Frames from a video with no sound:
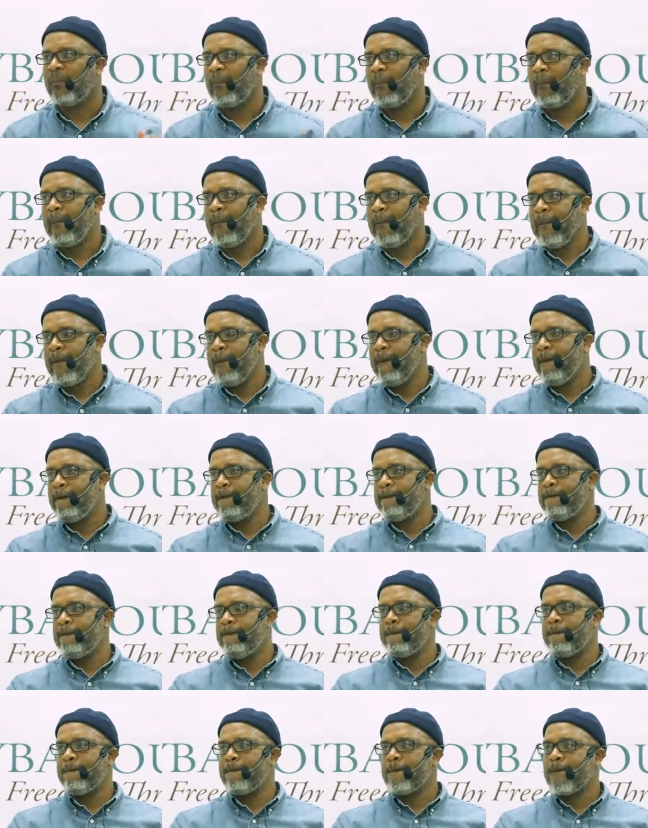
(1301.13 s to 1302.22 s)

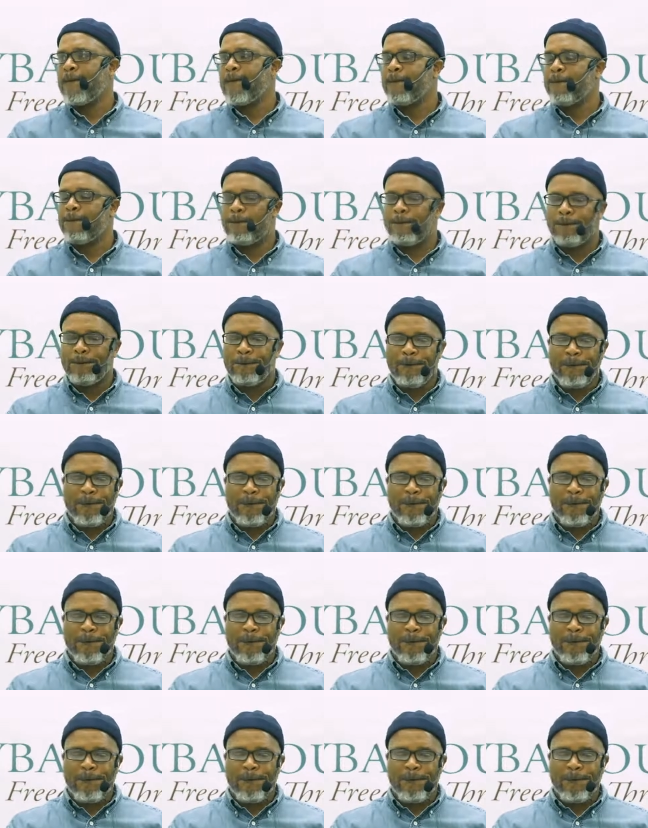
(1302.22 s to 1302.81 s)
[no speech]